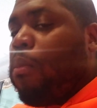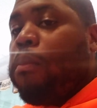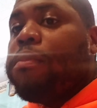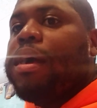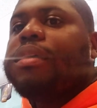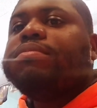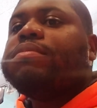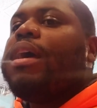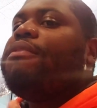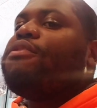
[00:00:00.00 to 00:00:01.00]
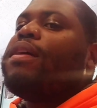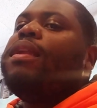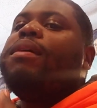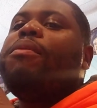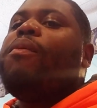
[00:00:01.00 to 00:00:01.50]
I forgot to let
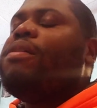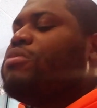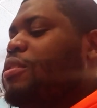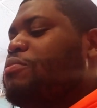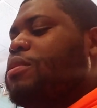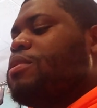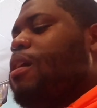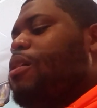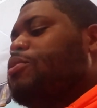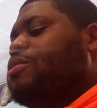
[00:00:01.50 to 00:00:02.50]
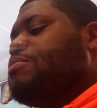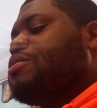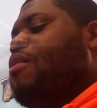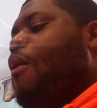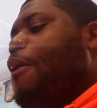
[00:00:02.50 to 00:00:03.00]
my wife taste my tacos. I'm sorry.